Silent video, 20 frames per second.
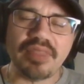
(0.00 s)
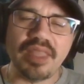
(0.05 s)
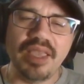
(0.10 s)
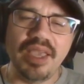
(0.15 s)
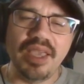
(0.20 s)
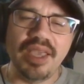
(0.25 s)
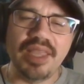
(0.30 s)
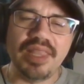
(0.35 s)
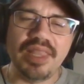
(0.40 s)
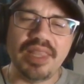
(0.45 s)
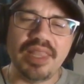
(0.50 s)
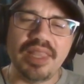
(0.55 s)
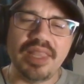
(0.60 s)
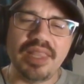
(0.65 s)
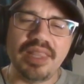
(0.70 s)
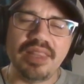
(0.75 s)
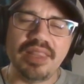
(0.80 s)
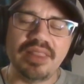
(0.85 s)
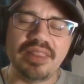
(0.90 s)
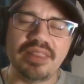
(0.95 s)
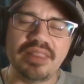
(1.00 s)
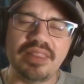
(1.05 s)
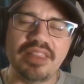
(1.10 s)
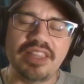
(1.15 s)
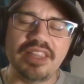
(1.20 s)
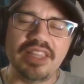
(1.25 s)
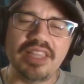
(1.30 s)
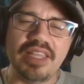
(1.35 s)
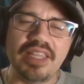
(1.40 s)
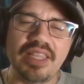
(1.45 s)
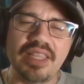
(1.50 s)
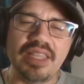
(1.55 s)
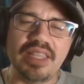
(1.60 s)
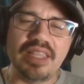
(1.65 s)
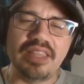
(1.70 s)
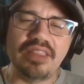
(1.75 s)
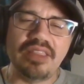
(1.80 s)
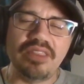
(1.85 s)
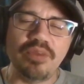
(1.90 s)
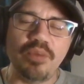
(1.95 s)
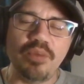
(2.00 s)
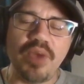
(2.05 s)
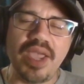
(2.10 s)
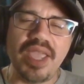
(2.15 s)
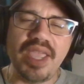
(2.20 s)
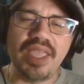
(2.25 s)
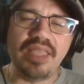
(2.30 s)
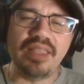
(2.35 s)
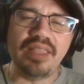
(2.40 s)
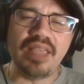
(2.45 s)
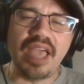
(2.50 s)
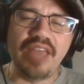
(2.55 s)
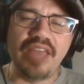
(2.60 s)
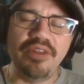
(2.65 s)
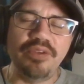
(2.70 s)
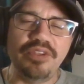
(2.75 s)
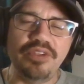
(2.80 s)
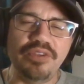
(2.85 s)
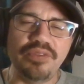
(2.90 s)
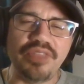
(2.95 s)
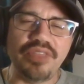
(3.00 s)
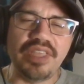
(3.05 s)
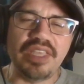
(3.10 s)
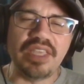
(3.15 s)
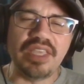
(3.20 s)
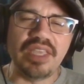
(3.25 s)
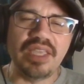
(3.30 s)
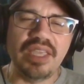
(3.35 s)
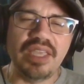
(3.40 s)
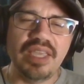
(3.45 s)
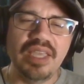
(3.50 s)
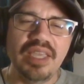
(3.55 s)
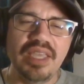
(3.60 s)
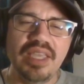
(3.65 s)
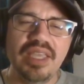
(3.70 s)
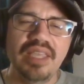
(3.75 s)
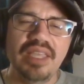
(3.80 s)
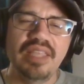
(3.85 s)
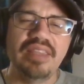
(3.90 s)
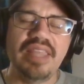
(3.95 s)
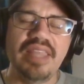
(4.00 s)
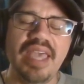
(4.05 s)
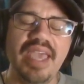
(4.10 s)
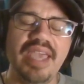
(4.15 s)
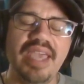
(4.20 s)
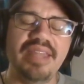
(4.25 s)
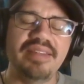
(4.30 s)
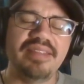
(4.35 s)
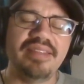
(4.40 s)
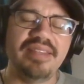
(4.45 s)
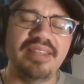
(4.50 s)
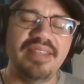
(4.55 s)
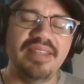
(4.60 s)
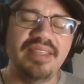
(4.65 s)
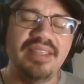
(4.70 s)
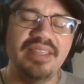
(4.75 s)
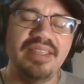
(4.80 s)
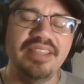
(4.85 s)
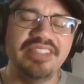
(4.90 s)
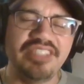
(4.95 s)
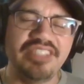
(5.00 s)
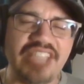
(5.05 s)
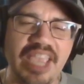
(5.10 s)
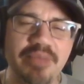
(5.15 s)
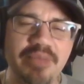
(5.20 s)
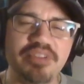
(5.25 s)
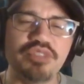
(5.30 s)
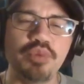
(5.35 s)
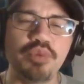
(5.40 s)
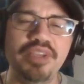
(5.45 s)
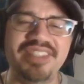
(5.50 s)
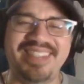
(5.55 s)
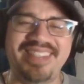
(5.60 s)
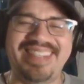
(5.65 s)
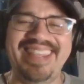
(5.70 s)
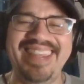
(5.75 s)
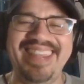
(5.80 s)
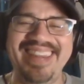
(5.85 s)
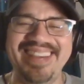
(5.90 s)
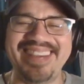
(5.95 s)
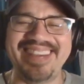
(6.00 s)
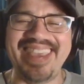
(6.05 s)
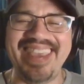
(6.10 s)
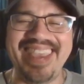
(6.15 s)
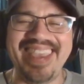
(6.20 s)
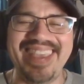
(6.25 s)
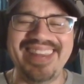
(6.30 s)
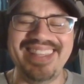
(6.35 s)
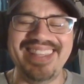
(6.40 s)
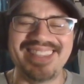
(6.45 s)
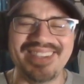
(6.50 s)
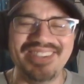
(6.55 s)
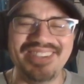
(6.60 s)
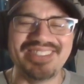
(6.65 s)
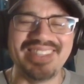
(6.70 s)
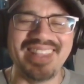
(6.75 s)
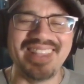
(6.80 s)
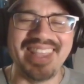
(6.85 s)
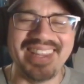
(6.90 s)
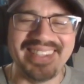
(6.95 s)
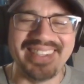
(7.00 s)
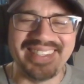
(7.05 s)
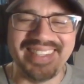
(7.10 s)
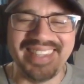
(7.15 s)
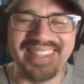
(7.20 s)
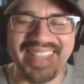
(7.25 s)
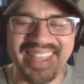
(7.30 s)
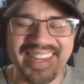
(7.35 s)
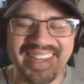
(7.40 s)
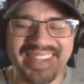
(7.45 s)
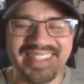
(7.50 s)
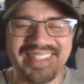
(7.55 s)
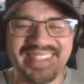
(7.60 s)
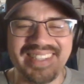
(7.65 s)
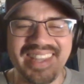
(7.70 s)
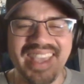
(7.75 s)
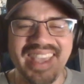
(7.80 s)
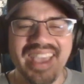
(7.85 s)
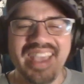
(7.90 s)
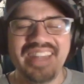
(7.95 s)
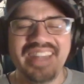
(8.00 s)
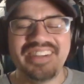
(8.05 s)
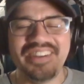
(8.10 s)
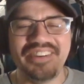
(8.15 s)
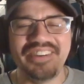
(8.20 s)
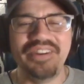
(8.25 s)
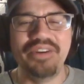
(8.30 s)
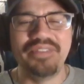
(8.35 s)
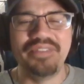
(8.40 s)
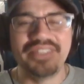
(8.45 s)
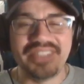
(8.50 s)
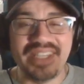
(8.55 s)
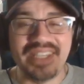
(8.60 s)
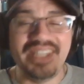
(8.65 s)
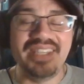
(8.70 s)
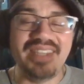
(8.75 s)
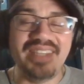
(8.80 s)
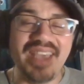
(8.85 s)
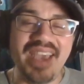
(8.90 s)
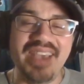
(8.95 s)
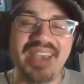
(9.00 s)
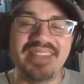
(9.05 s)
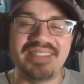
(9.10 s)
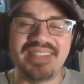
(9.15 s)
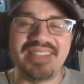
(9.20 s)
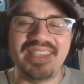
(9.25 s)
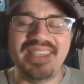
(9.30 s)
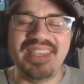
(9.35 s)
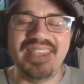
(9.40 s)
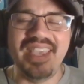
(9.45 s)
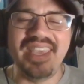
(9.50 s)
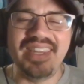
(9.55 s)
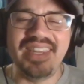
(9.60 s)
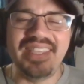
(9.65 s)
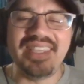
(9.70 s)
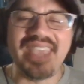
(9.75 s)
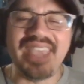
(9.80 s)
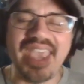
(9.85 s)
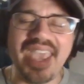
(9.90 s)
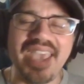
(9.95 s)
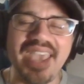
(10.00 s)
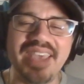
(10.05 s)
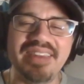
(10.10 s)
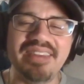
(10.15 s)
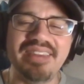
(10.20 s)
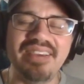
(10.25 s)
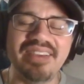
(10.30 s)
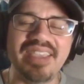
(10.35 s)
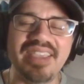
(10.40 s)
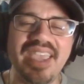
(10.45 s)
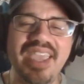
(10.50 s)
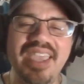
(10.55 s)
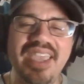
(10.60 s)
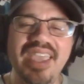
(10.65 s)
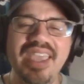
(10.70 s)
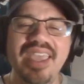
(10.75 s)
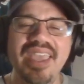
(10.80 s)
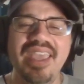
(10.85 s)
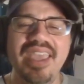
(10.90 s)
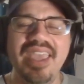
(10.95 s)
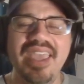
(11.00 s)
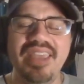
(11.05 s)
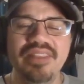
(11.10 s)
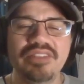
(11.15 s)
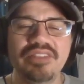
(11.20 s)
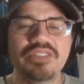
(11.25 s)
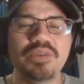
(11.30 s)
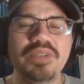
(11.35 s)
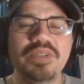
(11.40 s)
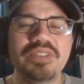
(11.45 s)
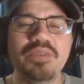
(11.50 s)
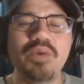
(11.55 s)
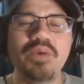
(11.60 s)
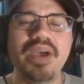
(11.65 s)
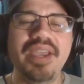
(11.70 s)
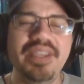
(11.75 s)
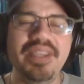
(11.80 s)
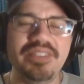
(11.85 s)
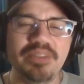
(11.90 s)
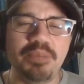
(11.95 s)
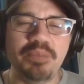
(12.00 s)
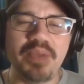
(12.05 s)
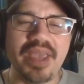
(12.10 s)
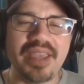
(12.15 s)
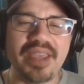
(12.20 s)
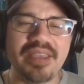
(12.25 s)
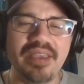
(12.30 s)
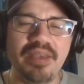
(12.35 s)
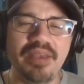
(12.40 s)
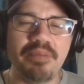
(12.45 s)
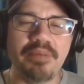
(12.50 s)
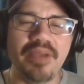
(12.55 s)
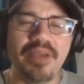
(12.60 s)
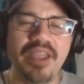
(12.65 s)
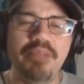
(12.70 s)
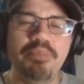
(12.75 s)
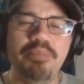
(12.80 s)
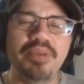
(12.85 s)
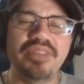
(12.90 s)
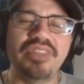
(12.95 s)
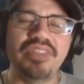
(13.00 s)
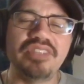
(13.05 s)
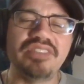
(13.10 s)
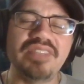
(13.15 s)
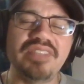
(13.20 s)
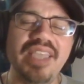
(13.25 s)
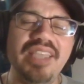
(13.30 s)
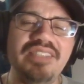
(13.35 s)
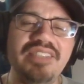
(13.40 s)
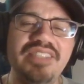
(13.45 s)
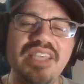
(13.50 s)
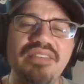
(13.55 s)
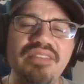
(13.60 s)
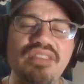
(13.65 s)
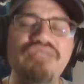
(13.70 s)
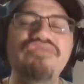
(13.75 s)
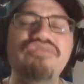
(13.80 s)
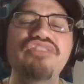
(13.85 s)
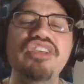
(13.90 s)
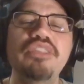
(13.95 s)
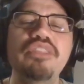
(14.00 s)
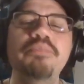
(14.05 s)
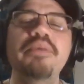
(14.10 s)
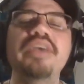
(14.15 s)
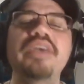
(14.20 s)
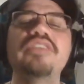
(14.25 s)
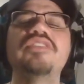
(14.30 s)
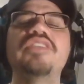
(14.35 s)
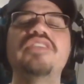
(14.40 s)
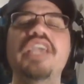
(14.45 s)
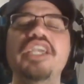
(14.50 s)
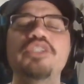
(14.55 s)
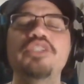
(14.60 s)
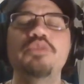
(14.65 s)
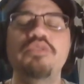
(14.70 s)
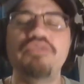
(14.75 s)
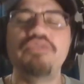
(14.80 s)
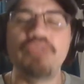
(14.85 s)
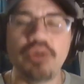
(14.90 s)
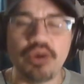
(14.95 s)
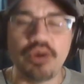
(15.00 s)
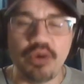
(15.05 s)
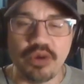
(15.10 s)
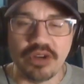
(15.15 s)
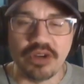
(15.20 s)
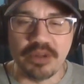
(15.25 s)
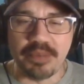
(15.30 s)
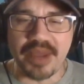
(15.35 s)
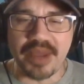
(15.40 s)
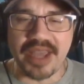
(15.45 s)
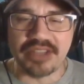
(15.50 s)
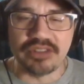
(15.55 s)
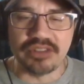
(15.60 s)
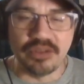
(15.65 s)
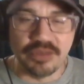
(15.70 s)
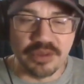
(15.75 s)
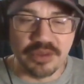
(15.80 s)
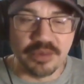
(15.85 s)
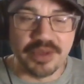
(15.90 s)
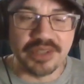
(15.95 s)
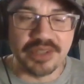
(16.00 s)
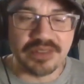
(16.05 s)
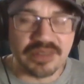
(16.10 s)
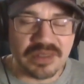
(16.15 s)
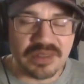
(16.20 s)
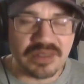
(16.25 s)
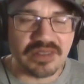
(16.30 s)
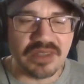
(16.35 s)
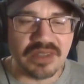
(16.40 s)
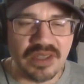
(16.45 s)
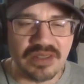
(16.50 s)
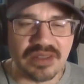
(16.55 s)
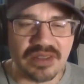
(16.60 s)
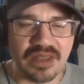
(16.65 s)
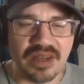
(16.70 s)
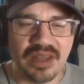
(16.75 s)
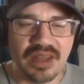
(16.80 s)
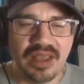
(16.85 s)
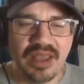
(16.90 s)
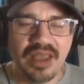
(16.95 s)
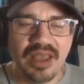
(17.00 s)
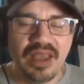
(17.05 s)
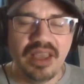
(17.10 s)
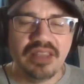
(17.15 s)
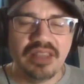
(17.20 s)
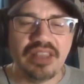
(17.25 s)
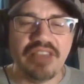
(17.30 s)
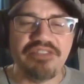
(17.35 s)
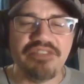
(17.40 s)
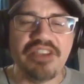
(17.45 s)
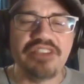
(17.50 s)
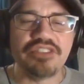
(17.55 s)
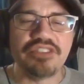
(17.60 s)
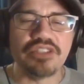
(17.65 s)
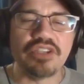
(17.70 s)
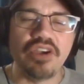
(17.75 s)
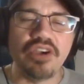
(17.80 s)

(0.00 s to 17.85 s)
the way I know you're thinking that is Jameis Winston, okay, and he throws a lot of turnovers, and he does, he can, okay, and there's a reason why he's a backup, right? But the Saints have the 5th best schedule for quarterbacks over the rest of the season. They face the